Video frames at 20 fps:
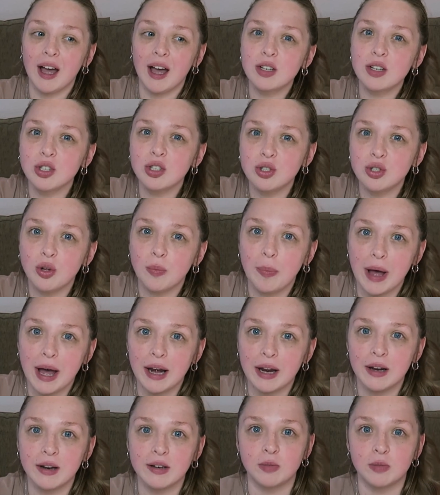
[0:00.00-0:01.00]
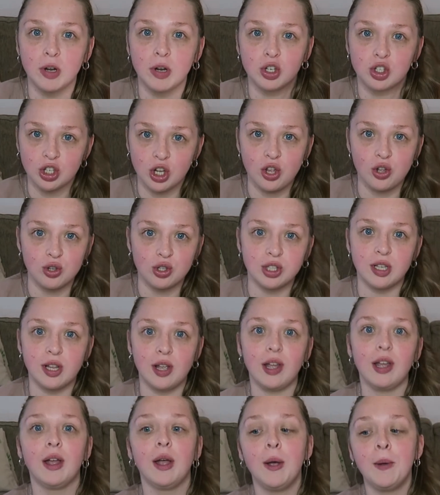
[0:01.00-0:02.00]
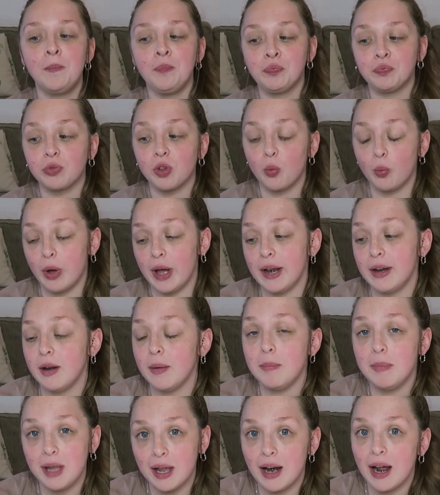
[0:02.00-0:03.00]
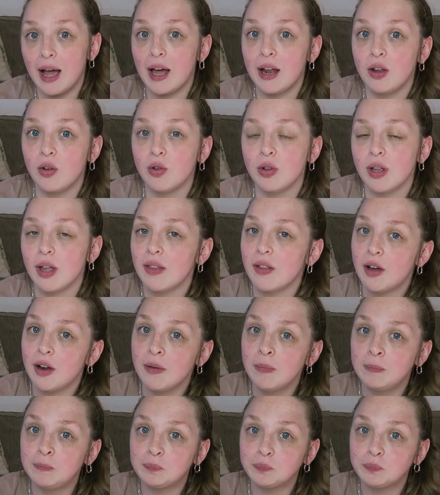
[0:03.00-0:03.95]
actually stopped partying as much as I used to when me and Harry got together.